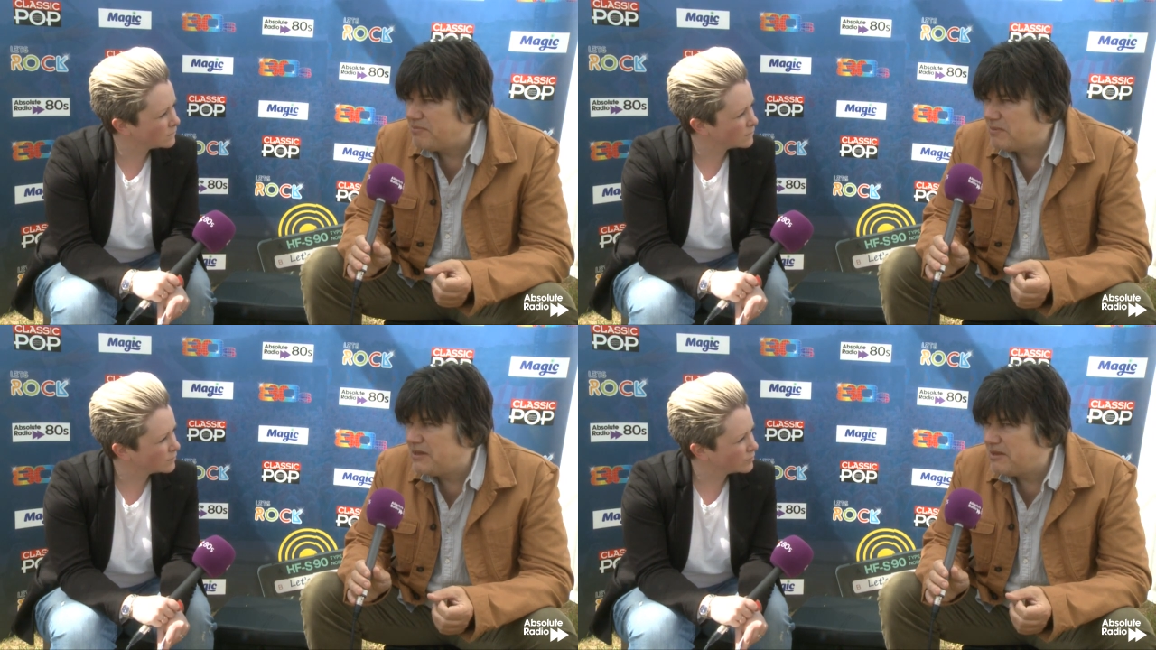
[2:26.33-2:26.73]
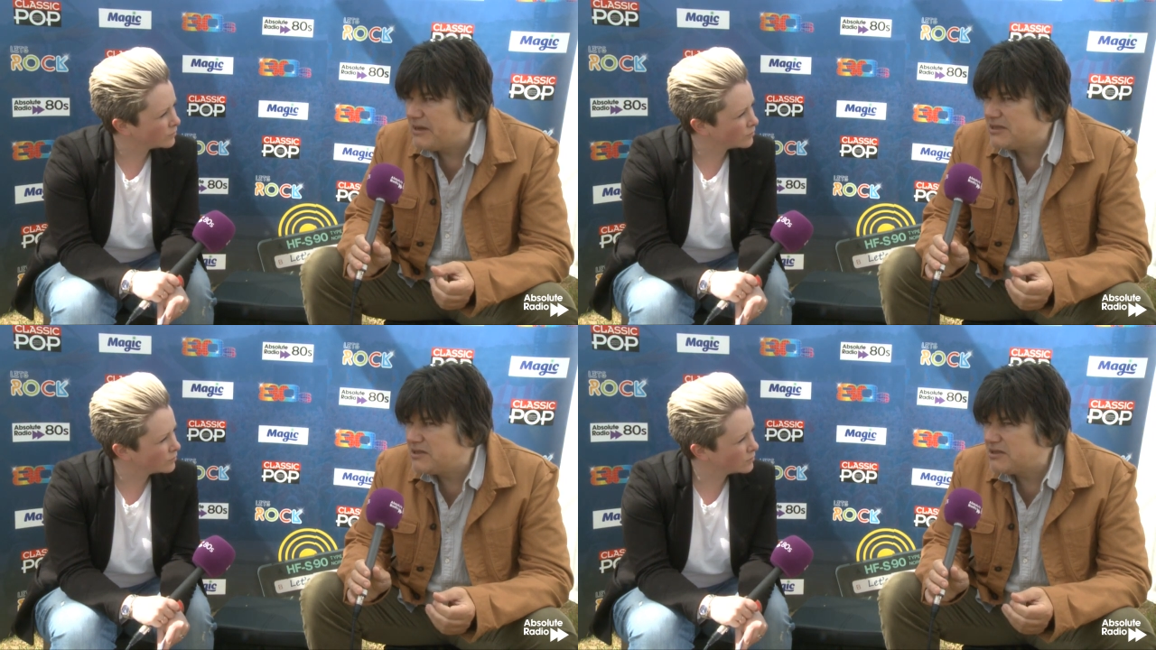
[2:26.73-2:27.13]
Speaker 1: Probably the
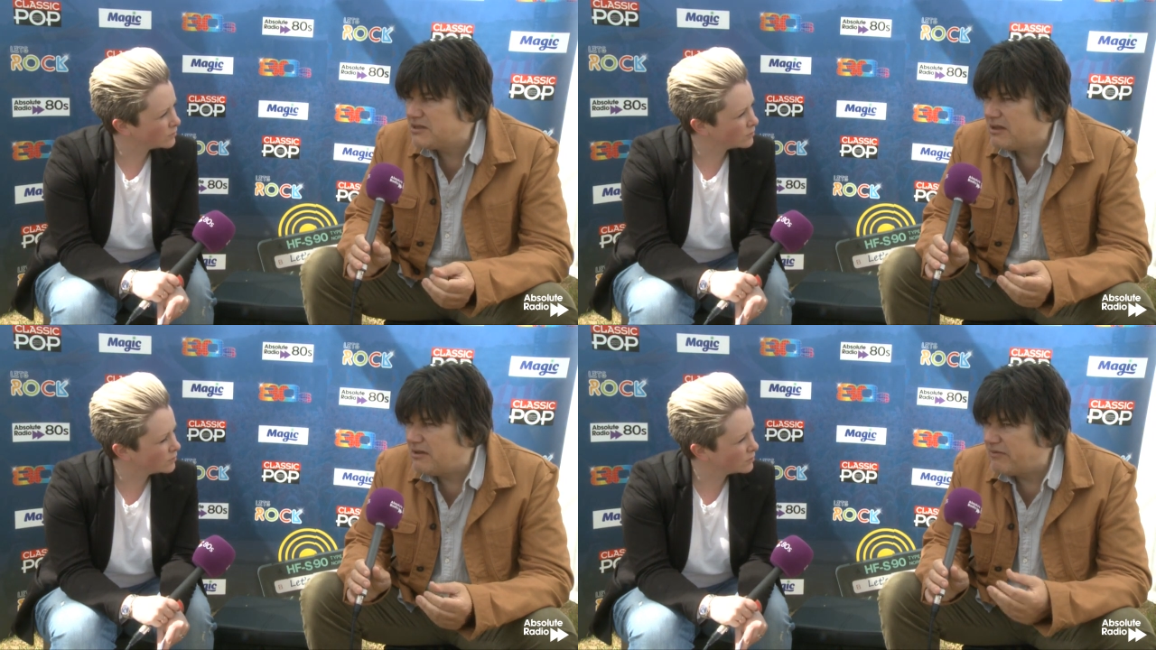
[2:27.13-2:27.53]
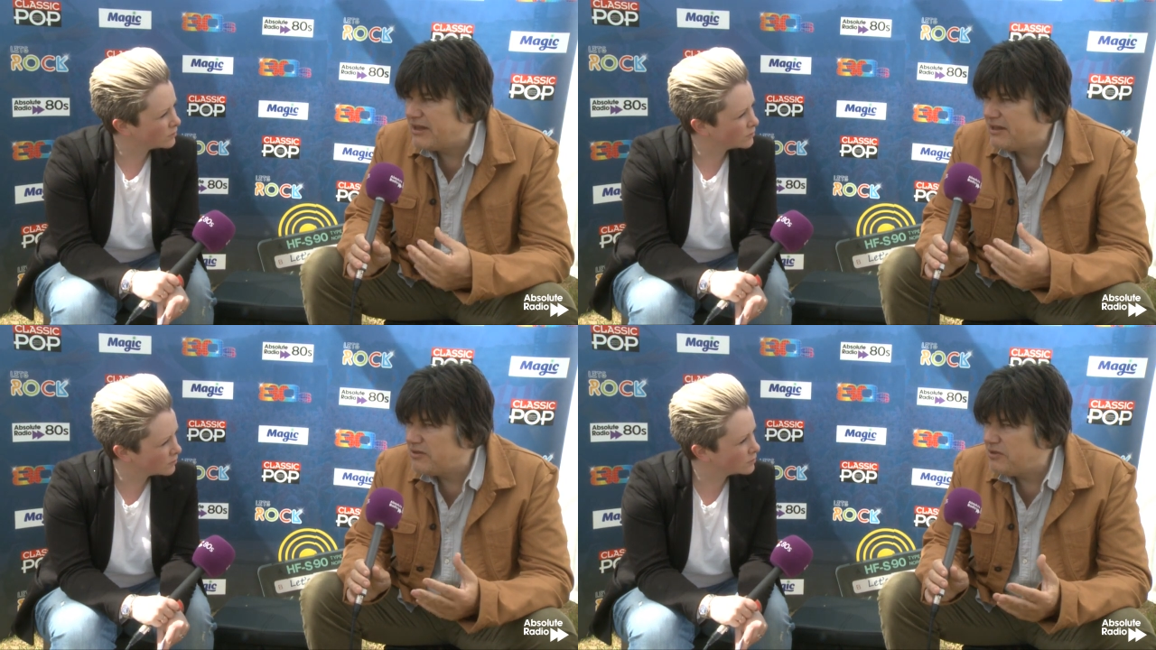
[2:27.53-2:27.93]
best of
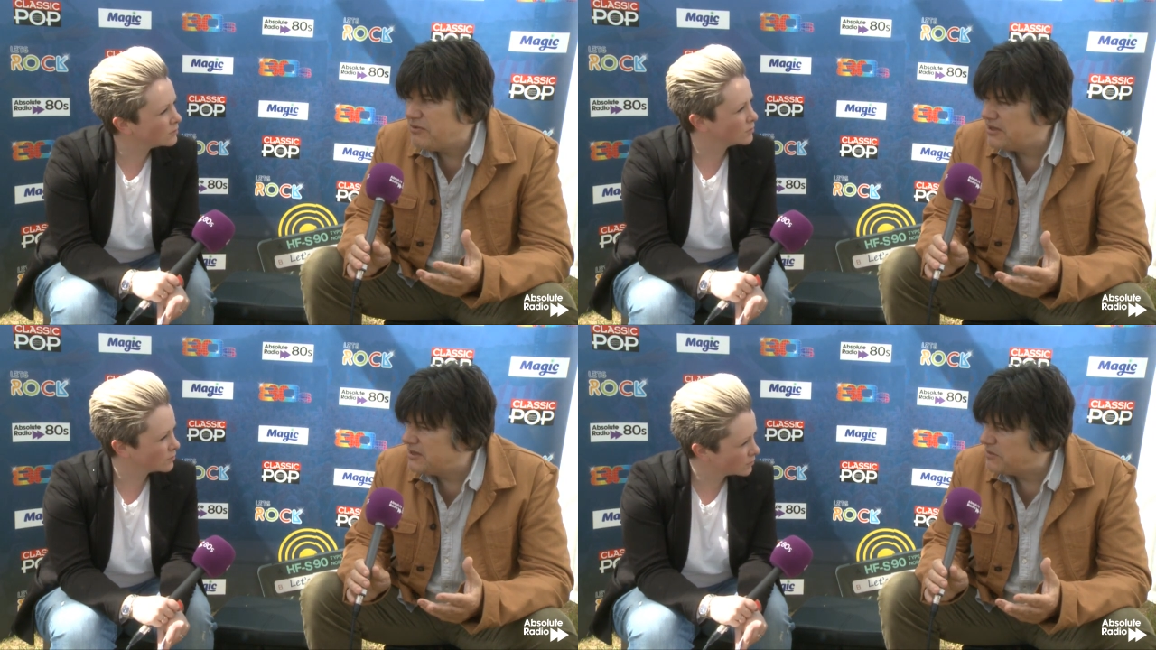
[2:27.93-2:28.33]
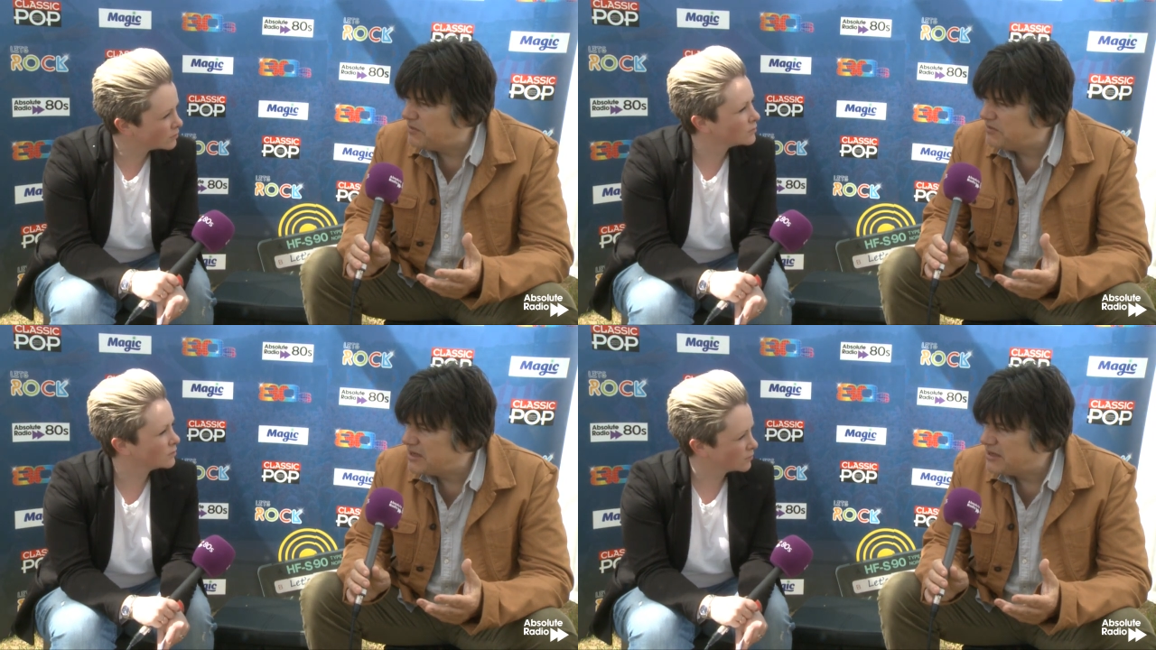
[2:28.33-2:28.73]
any of the new things that
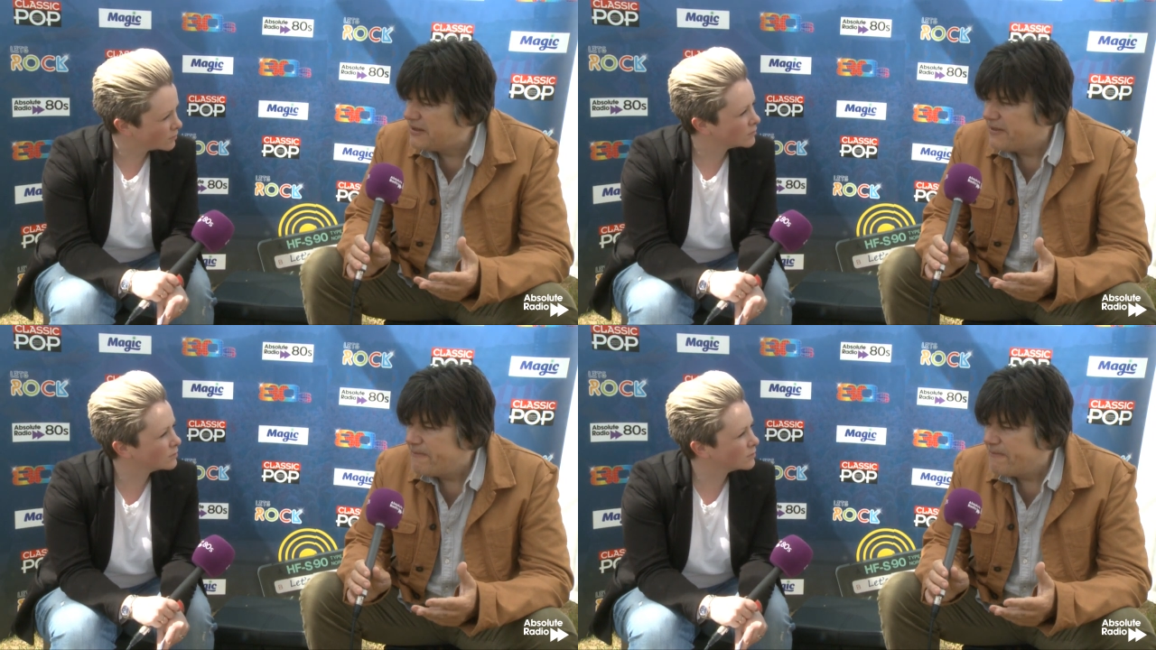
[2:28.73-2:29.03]
we've done.